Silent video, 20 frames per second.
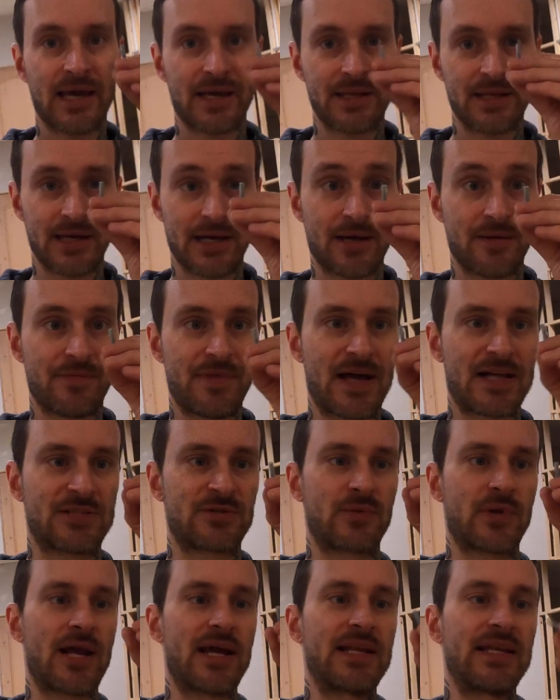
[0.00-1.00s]
and
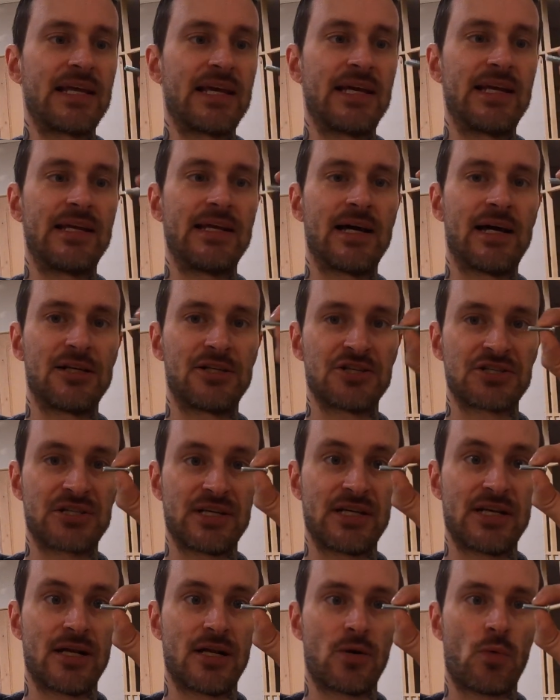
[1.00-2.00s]
that's what I need. I just
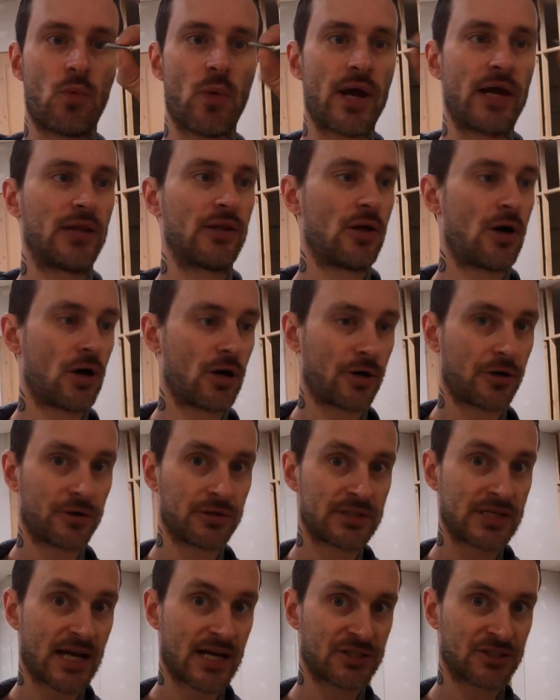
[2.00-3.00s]
need it way
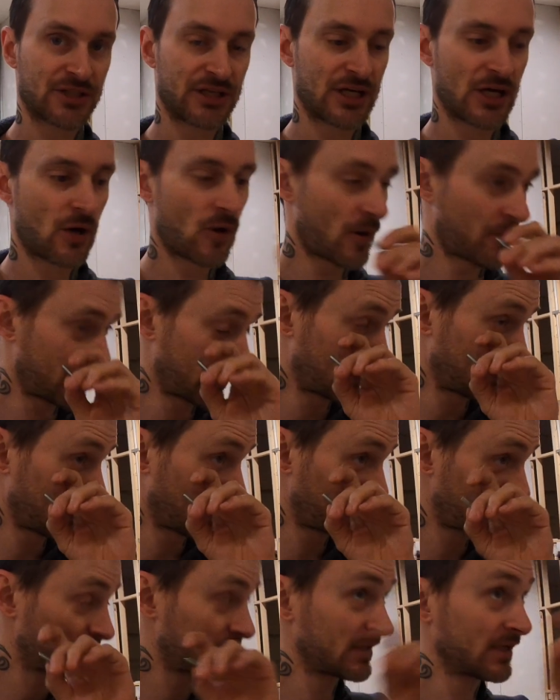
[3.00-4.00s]
longer to actually go up in there,